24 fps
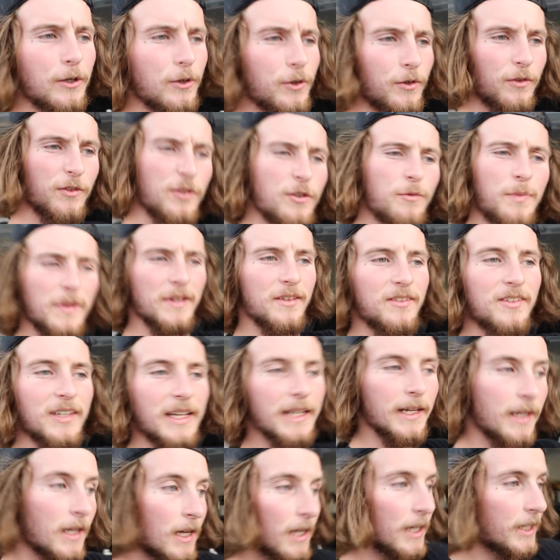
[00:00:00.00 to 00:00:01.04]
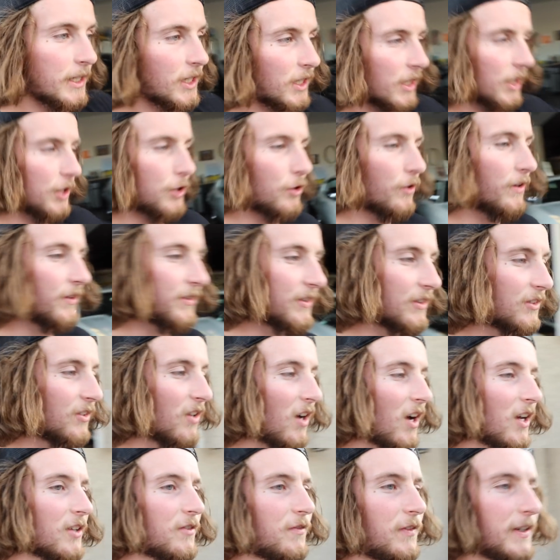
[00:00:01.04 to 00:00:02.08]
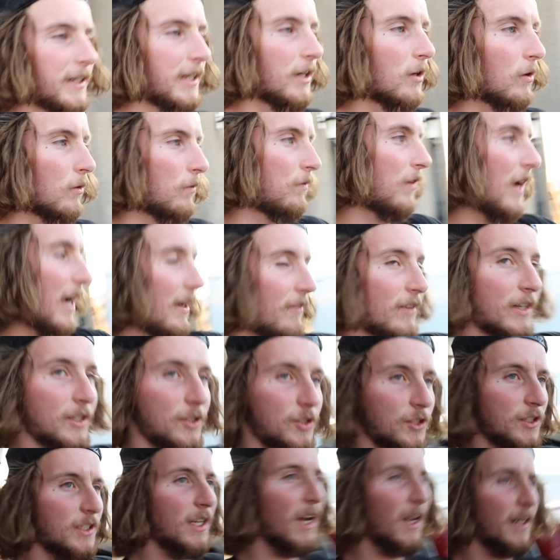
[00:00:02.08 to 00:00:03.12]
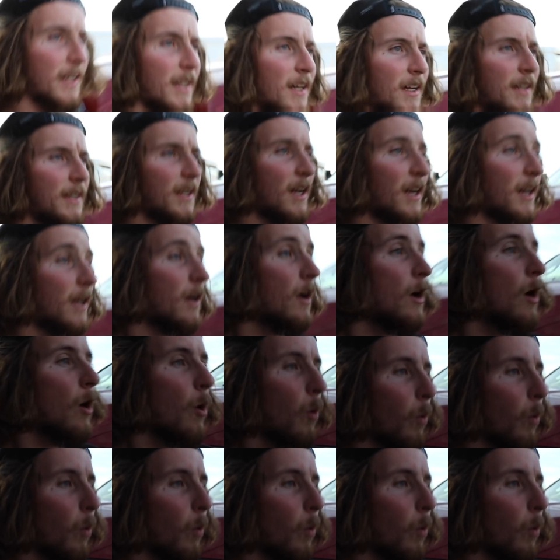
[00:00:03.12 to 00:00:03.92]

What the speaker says: You've been saying you're gonna do this exhaust video, 5-inch, yada yada yada.